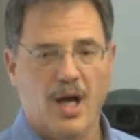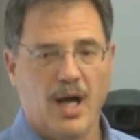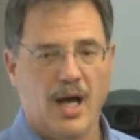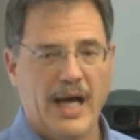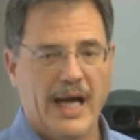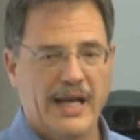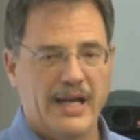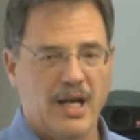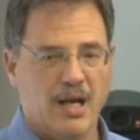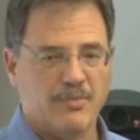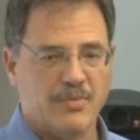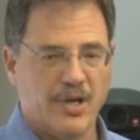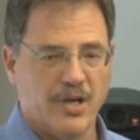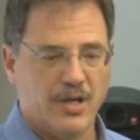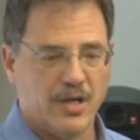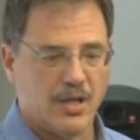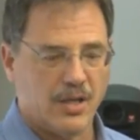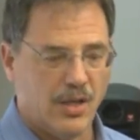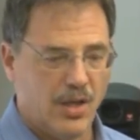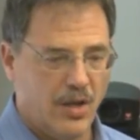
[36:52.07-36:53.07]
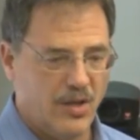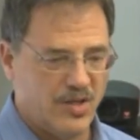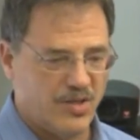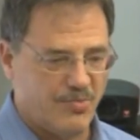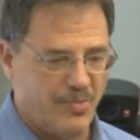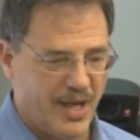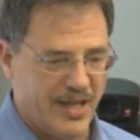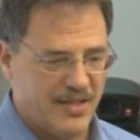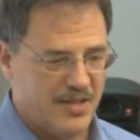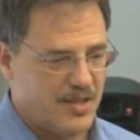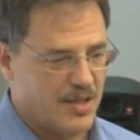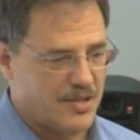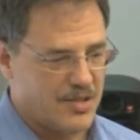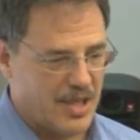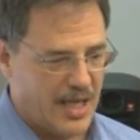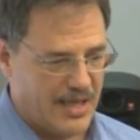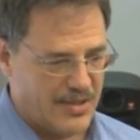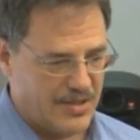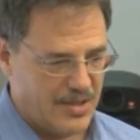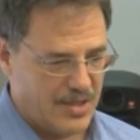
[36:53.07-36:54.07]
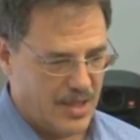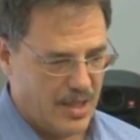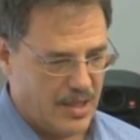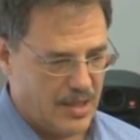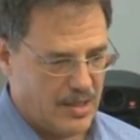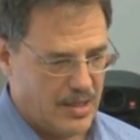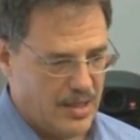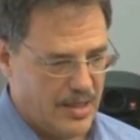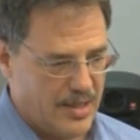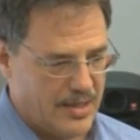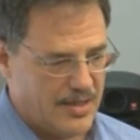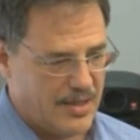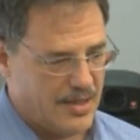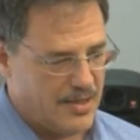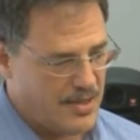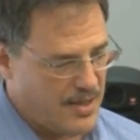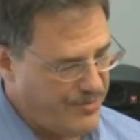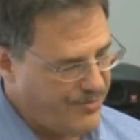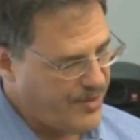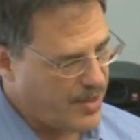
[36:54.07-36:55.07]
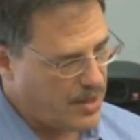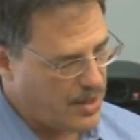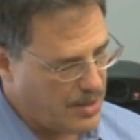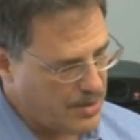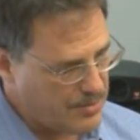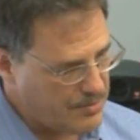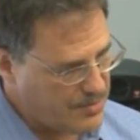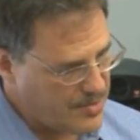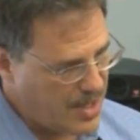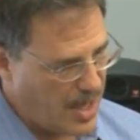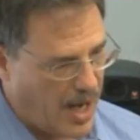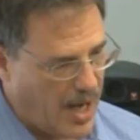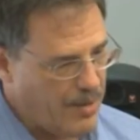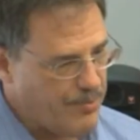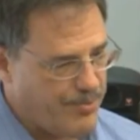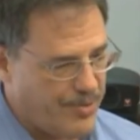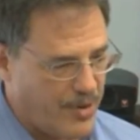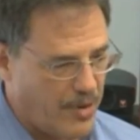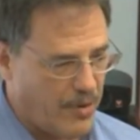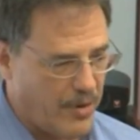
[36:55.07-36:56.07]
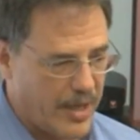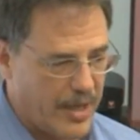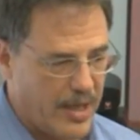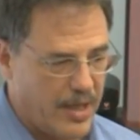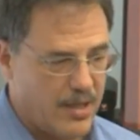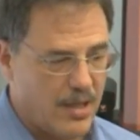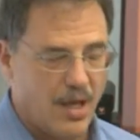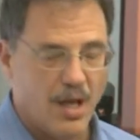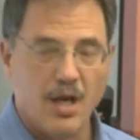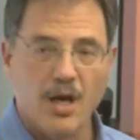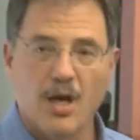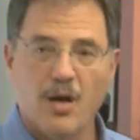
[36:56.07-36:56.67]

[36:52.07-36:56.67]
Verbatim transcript: And I'm going to close by suggesting it's a difficult time period.